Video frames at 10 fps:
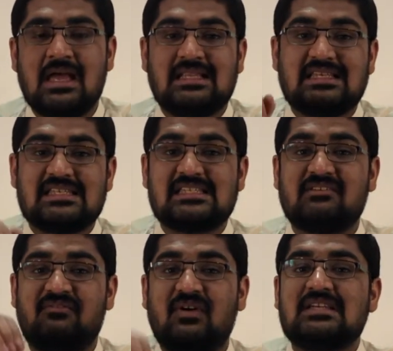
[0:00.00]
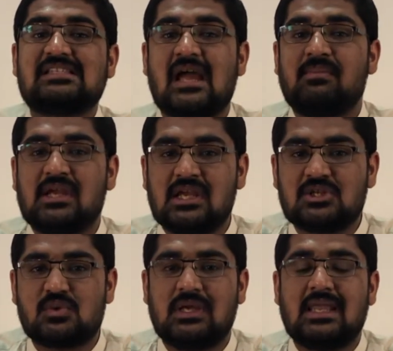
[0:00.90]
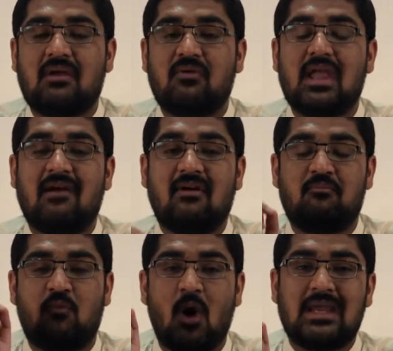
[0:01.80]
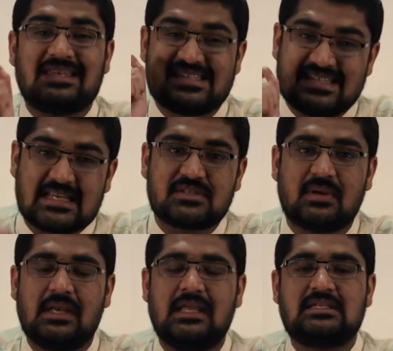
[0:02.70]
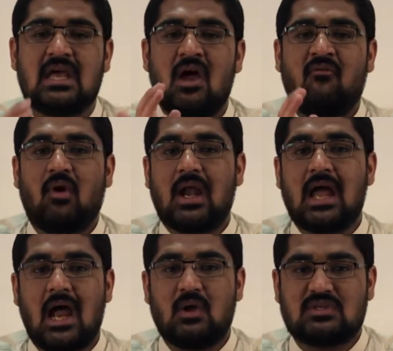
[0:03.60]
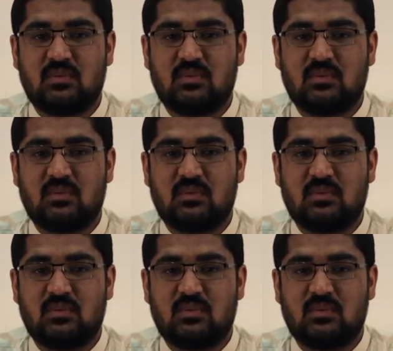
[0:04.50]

this is the first time in history that we have a 0.6 release for an iOS